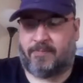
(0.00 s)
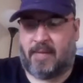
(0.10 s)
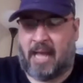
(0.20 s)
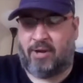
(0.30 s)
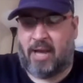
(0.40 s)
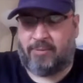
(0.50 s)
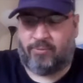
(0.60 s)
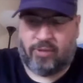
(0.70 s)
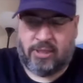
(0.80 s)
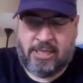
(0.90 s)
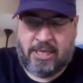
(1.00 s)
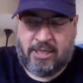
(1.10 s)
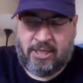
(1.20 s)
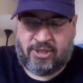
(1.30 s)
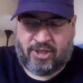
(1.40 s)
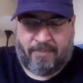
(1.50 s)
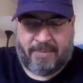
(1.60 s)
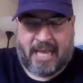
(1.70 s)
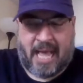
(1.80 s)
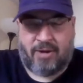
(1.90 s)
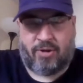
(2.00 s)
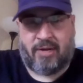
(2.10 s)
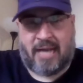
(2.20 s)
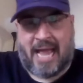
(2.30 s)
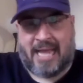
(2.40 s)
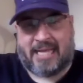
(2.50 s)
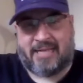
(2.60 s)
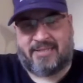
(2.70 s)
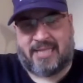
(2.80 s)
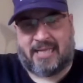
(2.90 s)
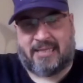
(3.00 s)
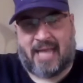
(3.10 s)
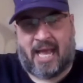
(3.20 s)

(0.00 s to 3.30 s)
I something I don't like is that